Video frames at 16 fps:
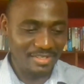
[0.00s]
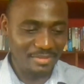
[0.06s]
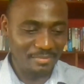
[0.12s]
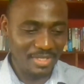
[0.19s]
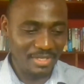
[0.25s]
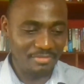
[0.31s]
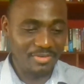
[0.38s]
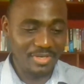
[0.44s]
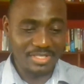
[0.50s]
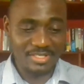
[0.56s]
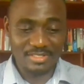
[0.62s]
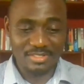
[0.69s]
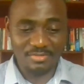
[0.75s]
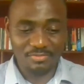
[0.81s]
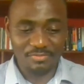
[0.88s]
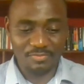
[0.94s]
my
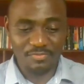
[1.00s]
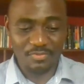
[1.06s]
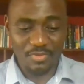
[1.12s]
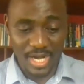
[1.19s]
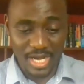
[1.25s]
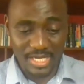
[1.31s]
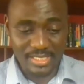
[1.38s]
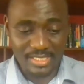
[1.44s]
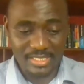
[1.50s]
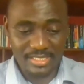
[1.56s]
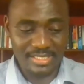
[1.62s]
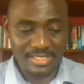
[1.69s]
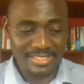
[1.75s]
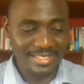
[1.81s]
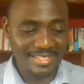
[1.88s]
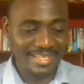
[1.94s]
father's friend,
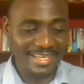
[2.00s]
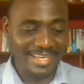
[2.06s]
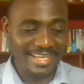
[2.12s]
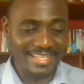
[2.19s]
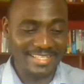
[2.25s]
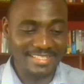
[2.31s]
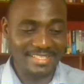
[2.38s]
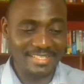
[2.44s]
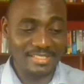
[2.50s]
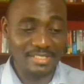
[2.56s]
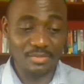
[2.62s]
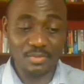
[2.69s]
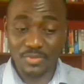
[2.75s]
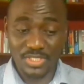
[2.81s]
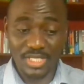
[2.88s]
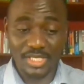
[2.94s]
and he
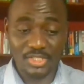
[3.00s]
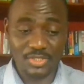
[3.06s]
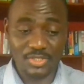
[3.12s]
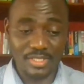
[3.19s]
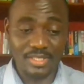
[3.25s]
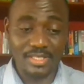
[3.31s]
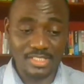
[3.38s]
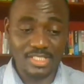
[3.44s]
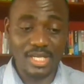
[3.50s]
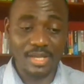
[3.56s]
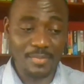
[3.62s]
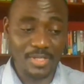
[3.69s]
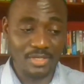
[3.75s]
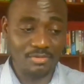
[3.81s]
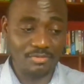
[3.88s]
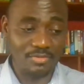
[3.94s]
was actually the
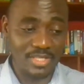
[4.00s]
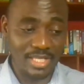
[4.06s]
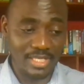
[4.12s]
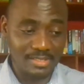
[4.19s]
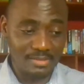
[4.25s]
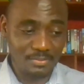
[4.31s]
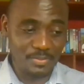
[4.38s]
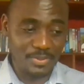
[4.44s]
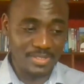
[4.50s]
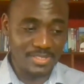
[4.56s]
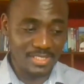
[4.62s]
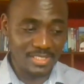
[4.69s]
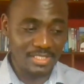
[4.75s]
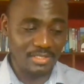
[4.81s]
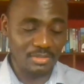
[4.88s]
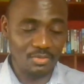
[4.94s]
chairman of that
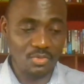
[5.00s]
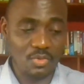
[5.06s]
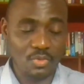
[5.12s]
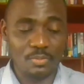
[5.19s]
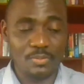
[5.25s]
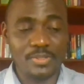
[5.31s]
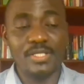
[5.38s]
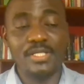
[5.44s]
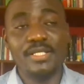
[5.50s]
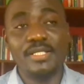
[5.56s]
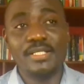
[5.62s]
particular group.